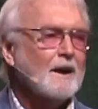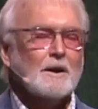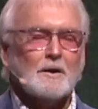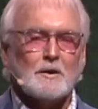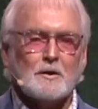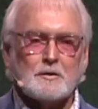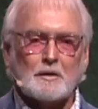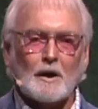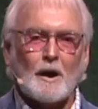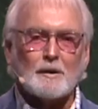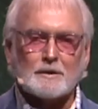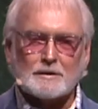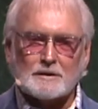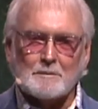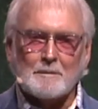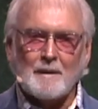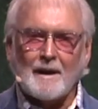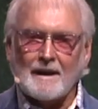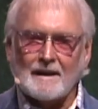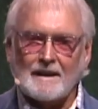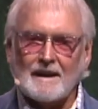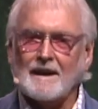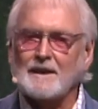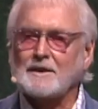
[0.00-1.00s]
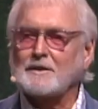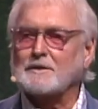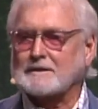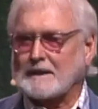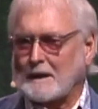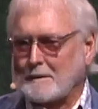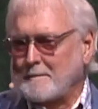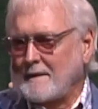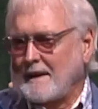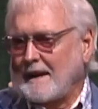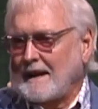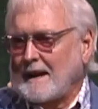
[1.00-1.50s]
You talk to somebody today and you say,
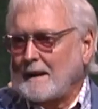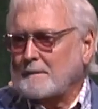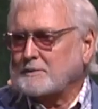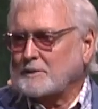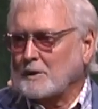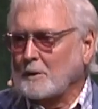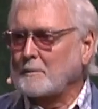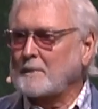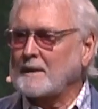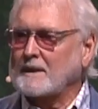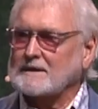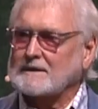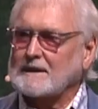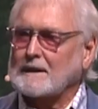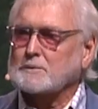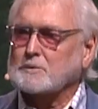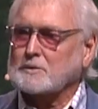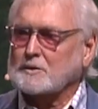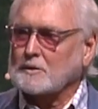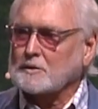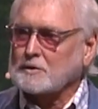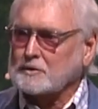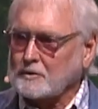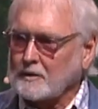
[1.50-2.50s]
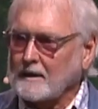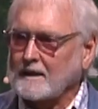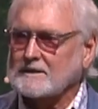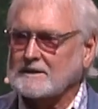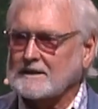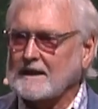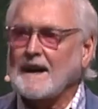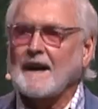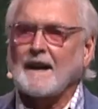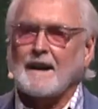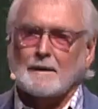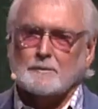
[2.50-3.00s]
Man, I'm so busy. I'm so stressed
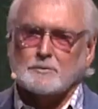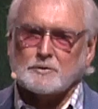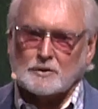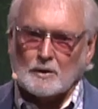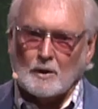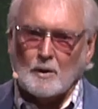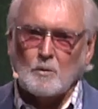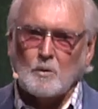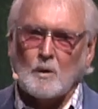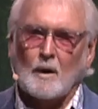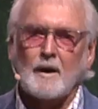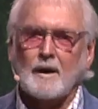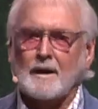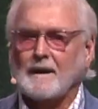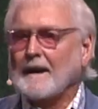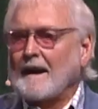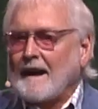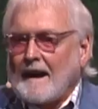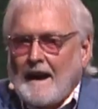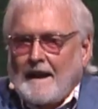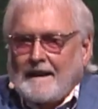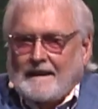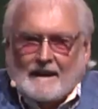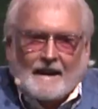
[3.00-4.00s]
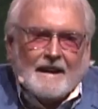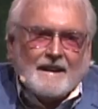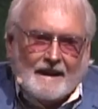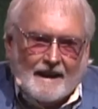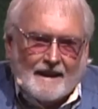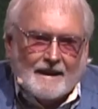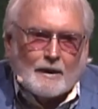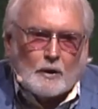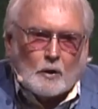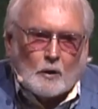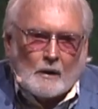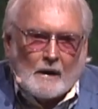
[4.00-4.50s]
out. I'm so worried. Hey, he
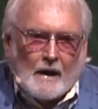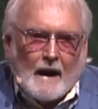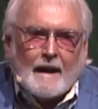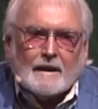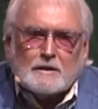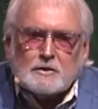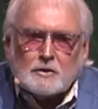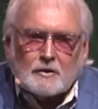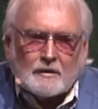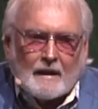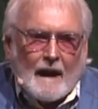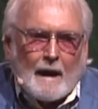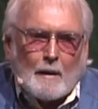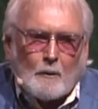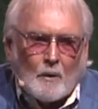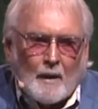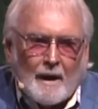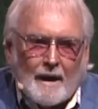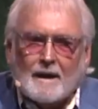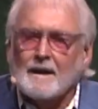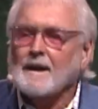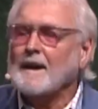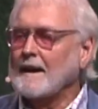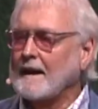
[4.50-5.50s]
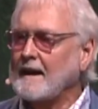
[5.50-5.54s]
didn't create you that way.